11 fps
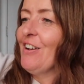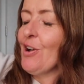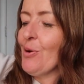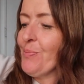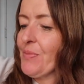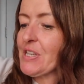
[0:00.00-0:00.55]

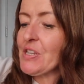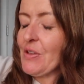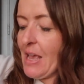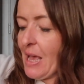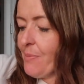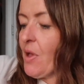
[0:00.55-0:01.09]
So
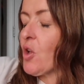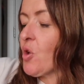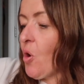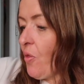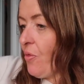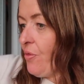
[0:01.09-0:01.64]
yeah,
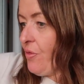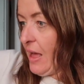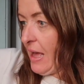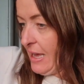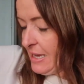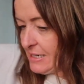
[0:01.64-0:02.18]
got
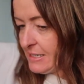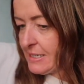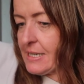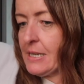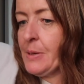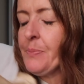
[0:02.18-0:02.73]

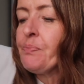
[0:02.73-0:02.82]
that.